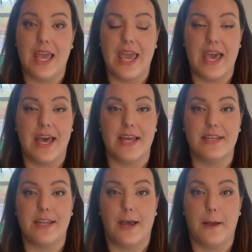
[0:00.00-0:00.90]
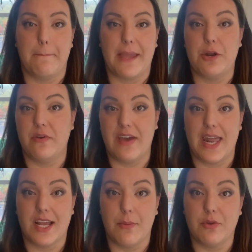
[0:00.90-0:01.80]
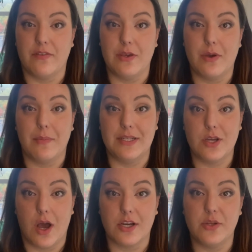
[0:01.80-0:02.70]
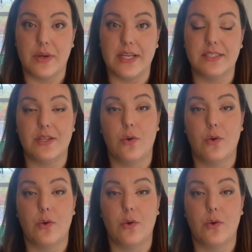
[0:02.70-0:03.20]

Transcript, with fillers: and um, I know we've had a couple of you come and talk to us